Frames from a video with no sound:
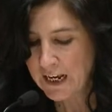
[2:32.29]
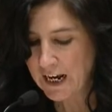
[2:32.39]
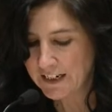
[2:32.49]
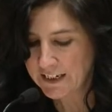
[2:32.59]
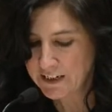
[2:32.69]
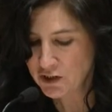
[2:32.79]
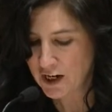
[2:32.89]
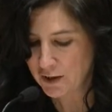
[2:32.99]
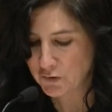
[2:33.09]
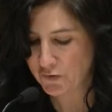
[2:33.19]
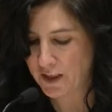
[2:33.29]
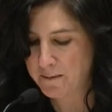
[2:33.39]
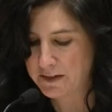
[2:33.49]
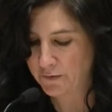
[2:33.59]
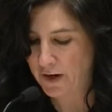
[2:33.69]
A key challenge for
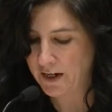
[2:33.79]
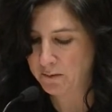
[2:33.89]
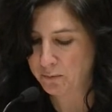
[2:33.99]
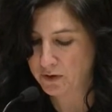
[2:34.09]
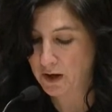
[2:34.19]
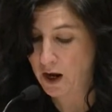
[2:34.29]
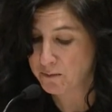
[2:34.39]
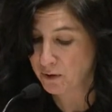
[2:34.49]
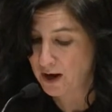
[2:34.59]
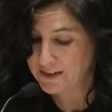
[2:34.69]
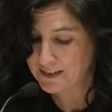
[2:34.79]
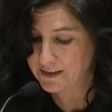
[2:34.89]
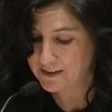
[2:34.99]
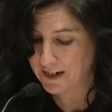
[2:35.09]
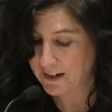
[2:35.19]
them is finding
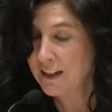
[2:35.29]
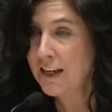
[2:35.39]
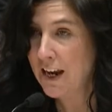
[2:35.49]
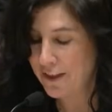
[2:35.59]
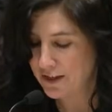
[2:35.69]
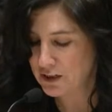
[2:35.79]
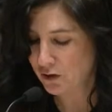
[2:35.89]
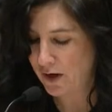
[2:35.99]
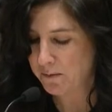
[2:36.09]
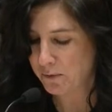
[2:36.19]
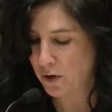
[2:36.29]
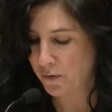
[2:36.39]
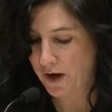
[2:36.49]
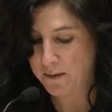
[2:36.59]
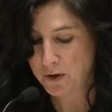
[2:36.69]
processing, and this grant
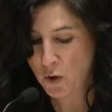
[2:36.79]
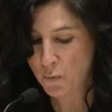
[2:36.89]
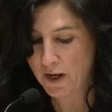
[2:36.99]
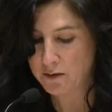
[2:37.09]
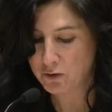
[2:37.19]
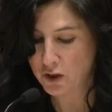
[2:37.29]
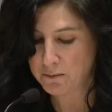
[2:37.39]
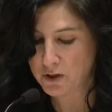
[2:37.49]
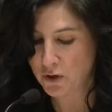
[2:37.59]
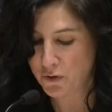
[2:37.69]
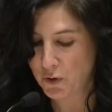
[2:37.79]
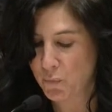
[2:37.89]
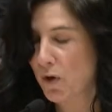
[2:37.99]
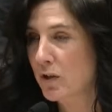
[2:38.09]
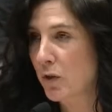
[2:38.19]
program would help jumpstart their
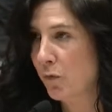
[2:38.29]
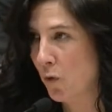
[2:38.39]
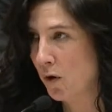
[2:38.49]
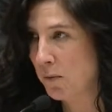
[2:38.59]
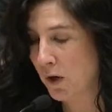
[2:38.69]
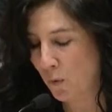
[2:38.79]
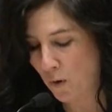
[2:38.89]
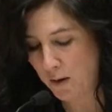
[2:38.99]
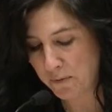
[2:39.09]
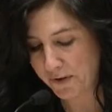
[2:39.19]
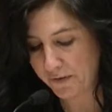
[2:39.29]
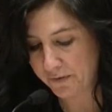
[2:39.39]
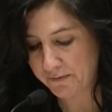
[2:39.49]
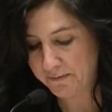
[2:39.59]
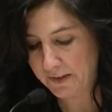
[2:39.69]
work to form a
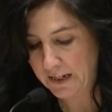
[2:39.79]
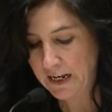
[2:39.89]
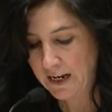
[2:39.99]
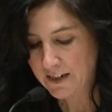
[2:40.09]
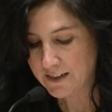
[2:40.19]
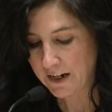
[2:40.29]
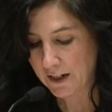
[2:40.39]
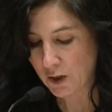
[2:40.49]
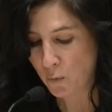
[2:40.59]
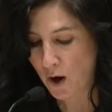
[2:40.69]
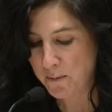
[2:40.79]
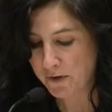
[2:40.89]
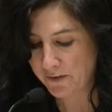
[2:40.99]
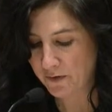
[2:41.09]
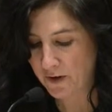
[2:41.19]
cooperative. Second,
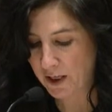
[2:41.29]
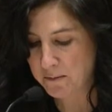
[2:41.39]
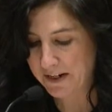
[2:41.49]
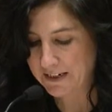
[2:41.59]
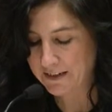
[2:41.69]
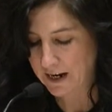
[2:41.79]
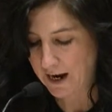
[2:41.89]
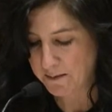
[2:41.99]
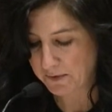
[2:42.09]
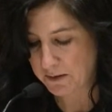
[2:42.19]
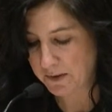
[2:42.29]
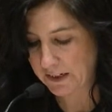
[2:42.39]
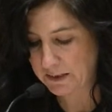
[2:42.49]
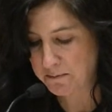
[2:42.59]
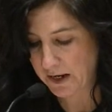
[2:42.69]
cooperative development is timely
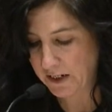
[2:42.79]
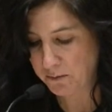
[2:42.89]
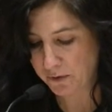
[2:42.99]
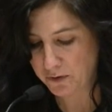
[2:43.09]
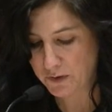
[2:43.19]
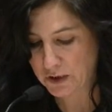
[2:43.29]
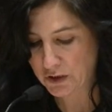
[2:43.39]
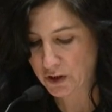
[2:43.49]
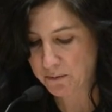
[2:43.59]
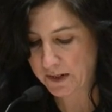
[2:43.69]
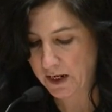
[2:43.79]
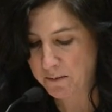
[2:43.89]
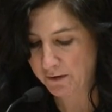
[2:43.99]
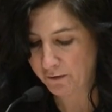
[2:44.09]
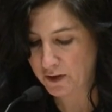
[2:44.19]
because many producers are
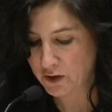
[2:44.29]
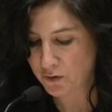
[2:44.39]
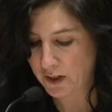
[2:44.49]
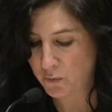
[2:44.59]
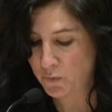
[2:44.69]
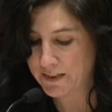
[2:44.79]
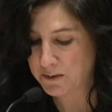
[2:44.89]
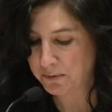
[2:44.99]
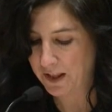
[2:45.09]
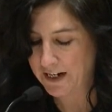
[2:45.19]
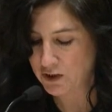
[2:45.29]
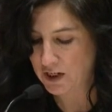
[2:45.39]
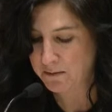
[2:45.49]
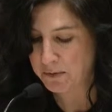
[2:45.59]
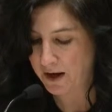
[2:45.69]
becoming frustrated with supply
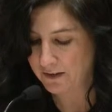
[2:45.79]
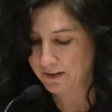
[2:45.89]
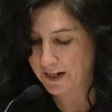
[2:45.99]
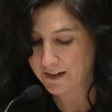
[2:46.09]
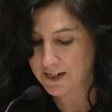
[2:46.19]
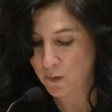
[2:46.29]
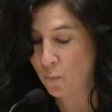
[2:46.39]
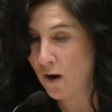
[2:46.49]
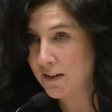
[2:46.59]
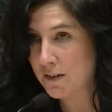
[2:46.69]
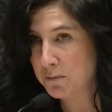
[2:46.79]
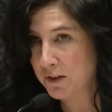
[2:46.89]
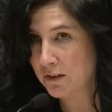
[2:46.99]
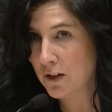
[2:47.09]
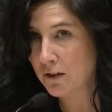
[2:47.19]
chain bottlenecks and want to
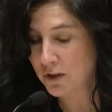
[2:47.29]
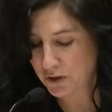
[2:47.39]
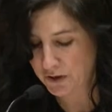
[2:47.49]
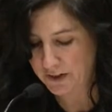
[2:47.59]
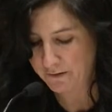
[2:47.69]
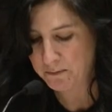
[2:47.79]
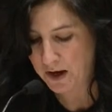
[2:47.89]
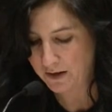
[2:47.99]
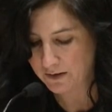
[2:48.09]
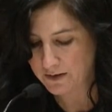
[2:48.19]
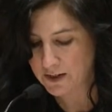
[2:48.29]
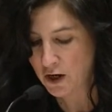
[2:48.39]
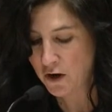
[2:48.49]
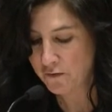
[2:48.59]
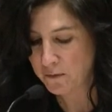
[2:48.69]
build alternative models
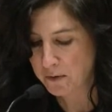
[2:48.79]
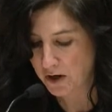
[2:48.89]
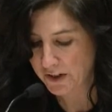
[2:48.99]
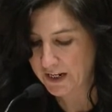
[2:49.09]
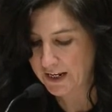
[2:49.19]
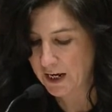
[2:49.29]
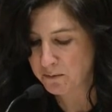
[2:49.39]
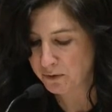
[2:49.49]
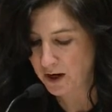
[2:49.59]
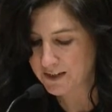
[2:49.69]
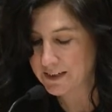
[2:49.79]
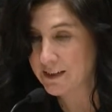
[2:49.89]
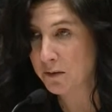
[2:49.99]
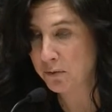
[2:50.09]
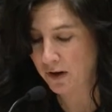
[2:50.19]
for marketing and
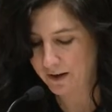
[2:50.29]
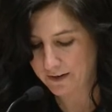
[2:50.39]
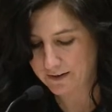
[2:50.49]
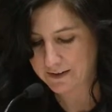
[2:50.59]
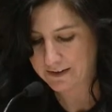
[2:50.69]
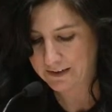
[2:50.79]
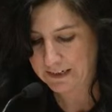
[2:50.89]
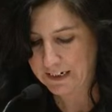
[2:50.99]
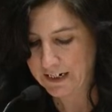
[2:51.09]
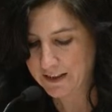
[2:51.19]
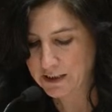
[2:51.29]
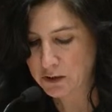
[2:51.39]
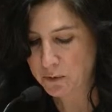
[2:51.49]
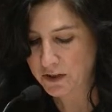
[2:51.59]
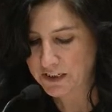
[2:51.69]
processing products. This
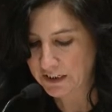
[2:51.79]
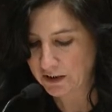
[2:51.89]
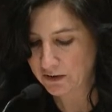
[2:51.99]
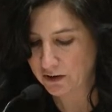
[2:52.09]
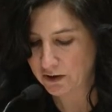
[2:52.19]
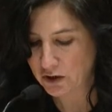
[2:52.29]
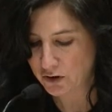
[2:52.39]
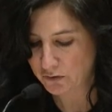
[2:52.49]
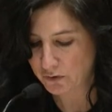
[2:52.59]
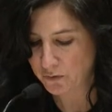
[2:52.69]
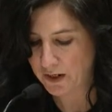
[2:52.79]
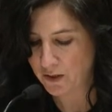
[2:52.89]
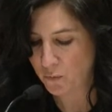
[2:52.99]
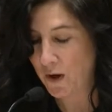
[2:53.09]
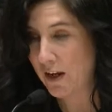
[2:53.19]
is particularly true
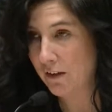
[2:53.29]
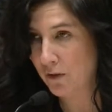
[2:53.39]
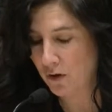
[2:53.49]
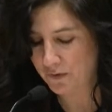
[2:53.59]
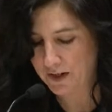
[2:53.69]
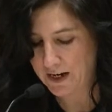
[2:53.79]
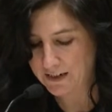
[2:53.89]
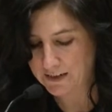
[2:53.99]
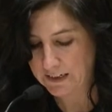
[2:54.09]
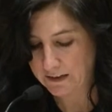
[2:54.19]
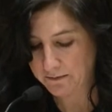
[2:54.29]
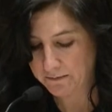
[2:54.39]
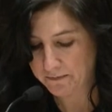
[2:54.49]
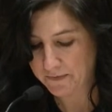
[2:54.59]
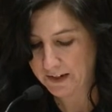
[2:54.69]
in the wake of COVID-19.
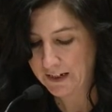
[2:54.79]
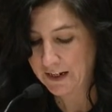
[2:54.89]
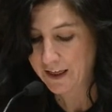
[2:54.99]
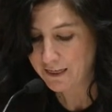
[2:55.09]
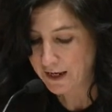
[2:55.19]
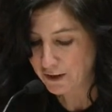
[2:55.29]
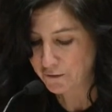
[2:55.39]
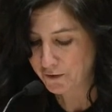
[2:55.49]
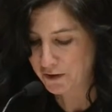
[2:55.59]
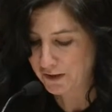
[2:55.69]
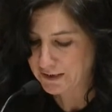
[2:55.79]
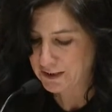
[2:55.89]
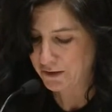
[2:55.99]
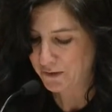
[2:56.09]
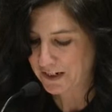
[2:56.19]
Thank you for your
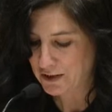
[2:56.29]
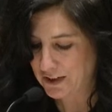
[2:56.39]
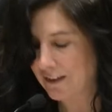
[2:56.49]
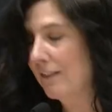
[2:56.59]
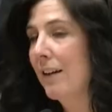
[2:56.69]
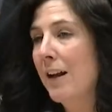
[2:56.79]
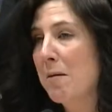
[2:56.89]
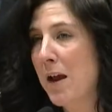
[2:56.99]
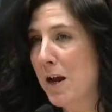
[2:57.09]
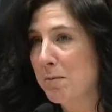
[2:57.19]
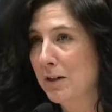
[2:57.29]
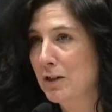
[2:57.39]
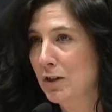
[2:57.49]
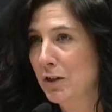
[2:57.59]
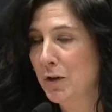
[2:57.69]
consideration, and I'm happy to
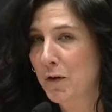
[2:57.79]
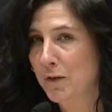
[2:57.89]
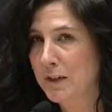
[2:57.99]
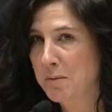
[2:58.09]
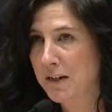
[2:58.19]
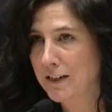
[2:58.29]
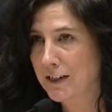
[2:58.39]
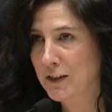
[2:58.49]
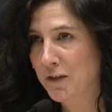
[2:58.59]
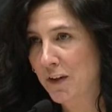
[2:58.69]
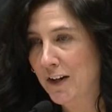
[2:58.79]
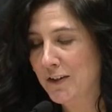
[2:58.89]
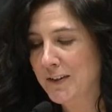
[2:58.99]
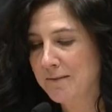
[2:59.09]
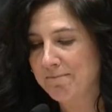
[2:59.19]
turn it over to my
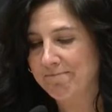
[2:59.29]
testifiers.